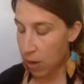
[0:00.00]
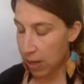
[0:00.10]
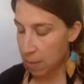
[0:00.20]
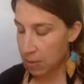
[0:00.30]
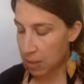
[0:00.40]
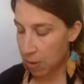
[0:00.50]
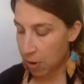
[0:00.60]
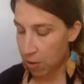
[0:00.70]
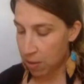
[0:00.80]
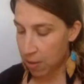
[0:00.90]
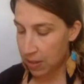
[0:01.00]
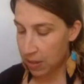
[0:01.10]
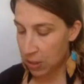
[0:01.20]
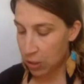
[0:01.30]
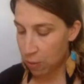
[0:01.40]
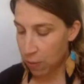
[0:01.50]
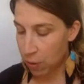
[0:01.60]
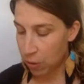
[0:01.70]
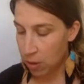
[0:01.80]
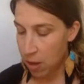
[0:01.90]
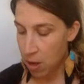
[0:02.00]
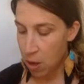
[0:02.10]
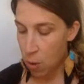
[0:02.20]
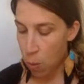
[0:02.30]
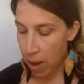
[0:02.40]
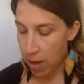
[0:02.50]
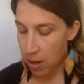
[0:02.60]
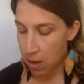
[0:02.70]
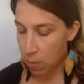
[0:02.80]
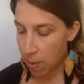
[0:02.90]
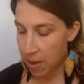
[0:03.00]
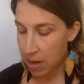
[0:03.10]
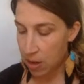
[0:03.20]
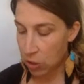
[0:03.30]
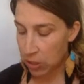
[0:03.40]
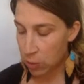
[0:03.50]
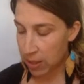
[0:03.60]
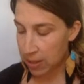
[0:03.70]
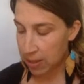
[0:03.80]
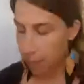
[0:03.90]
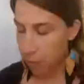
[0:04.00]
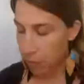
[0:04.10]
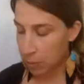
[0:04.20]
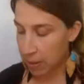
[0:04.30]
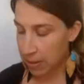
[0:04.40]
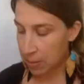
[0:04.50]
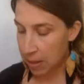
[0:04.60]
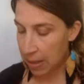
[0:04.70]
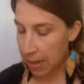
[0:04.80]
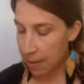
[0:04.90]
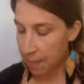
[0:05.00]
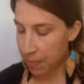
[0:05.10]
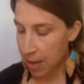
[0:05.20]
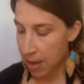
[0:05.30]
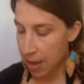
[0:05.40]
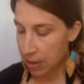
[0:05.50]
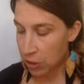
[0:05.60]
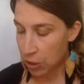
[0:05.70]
When it comes to birth, this is twofold. 1, women don't want to accept the responsibility.